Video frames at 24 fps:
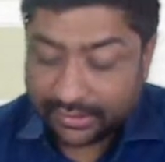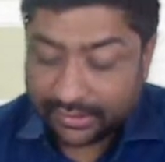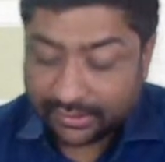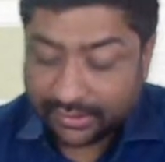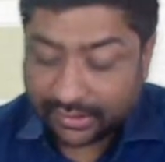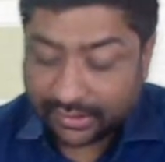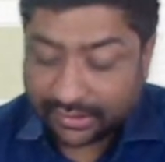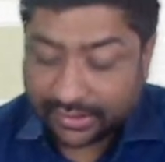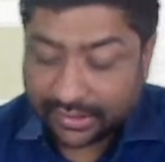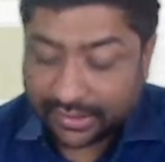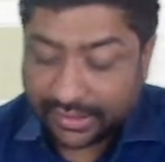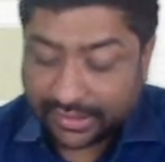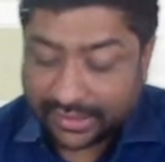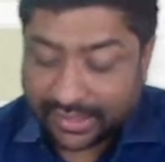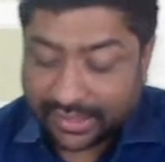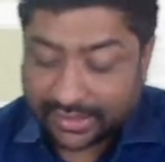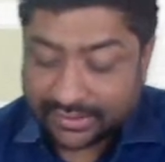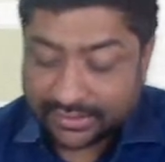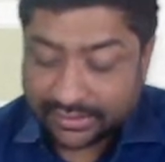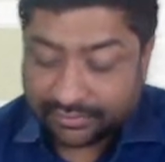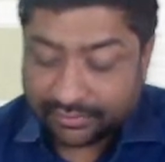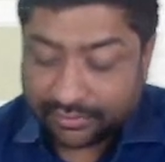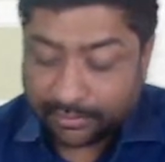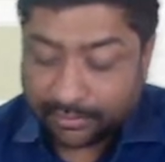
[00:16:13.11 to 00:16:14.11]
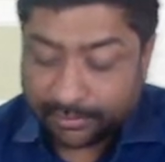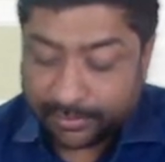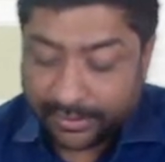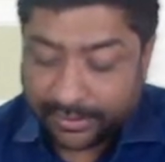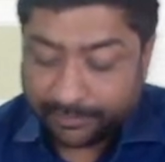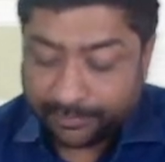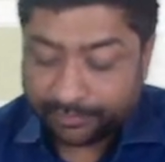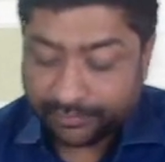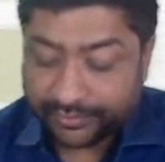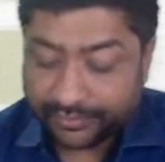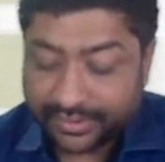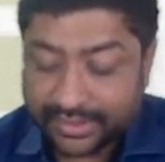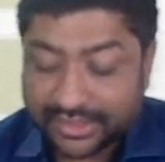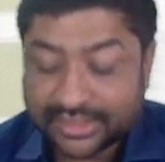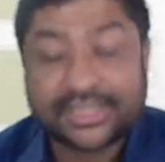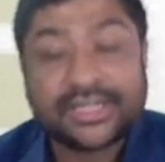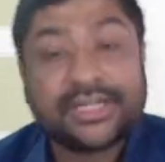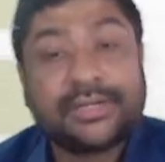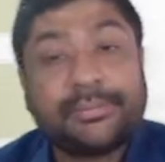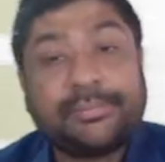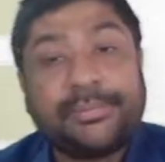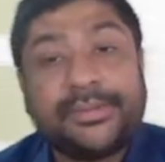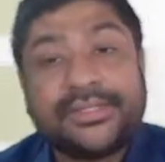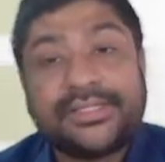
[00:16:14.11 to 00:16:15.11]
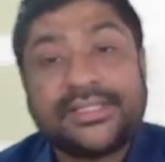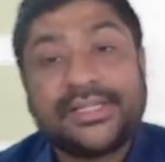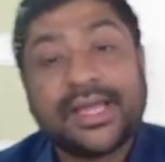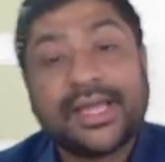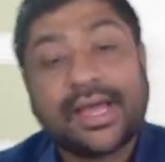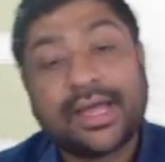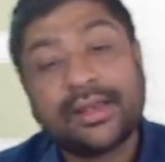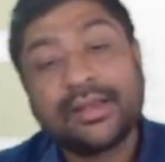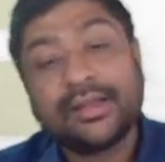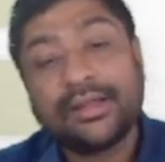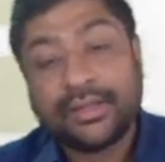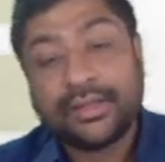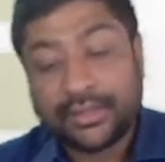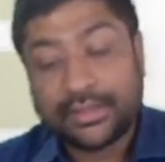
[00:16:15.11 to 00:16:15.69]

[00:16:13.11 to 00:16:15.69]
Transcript: The correct answer will be nested PCR.